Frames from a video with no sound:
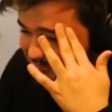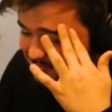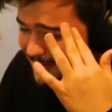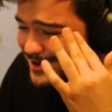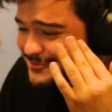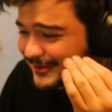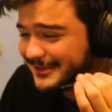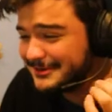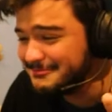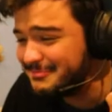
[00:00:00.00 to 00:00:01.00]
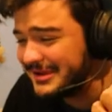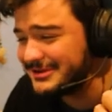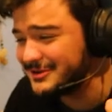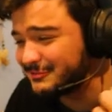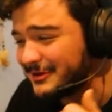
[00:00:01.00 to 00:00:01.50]
My rook can
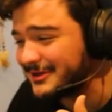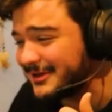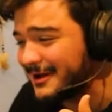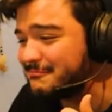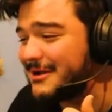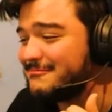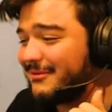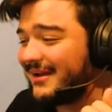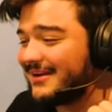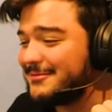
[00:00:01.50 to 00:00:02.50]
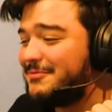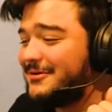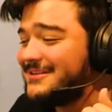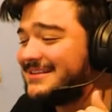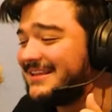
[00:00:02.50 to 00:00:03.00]
beat your rook up, I bet.
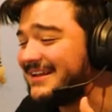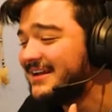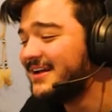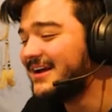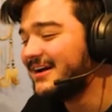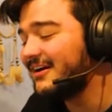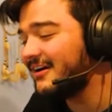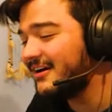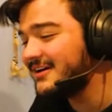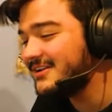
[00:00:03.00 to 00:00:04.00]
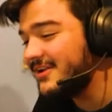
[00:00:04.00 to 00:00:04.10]
Oh,